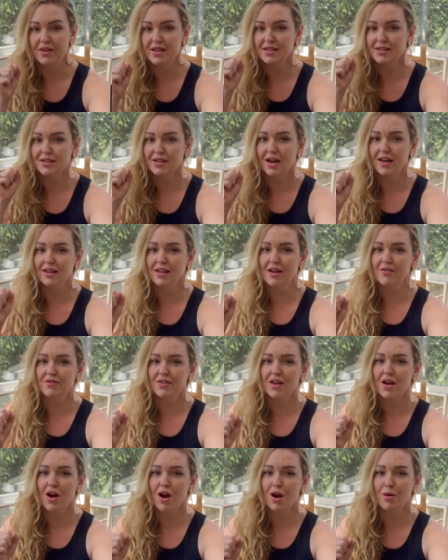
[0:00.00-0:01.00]
He's not left
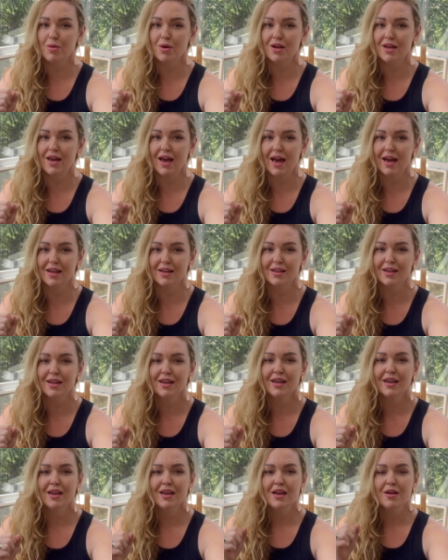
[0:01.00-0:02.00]
the harbor yet,
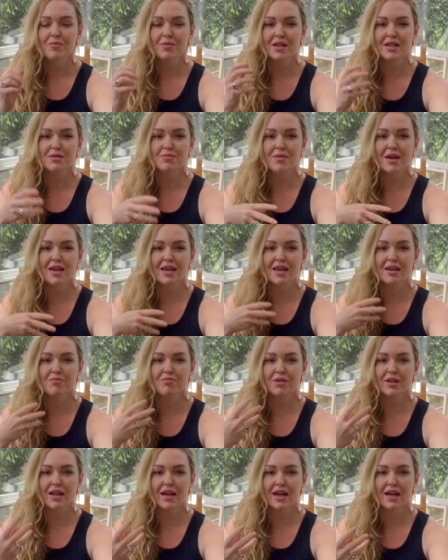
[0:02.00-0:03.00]
but he's making
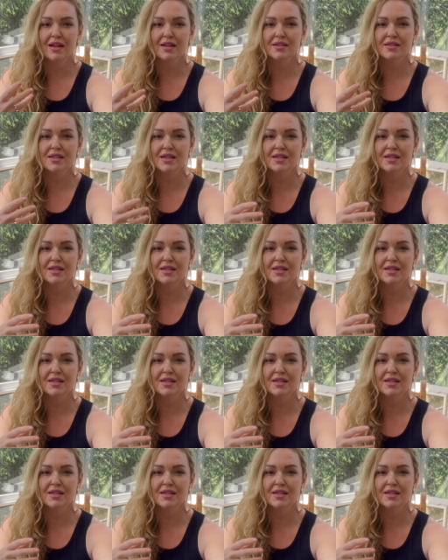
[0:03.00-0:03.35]
plans.